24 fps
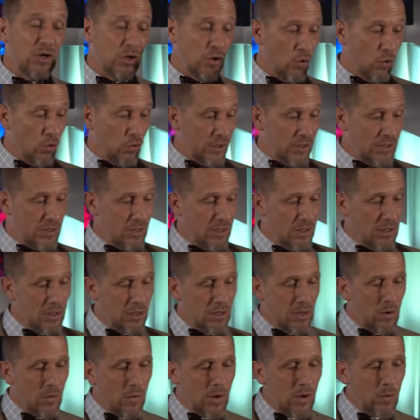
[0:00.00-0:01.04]
glory,
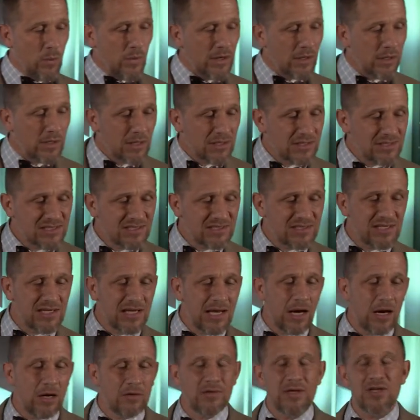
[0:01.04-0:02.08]
well, we are going to see
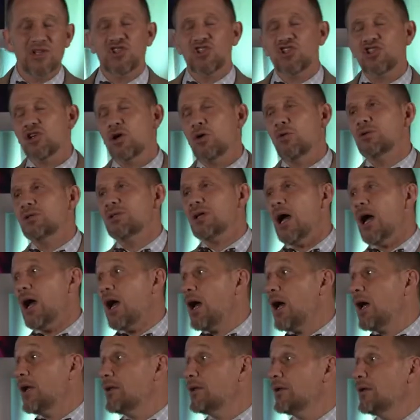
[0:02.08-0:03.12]
how they showed
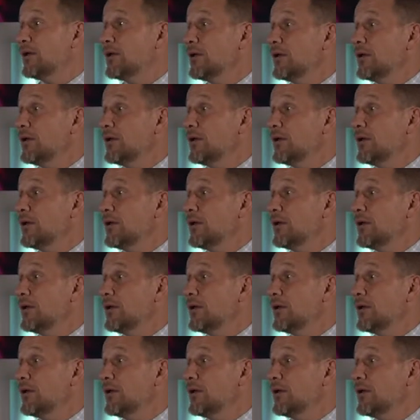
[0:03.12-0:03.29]
God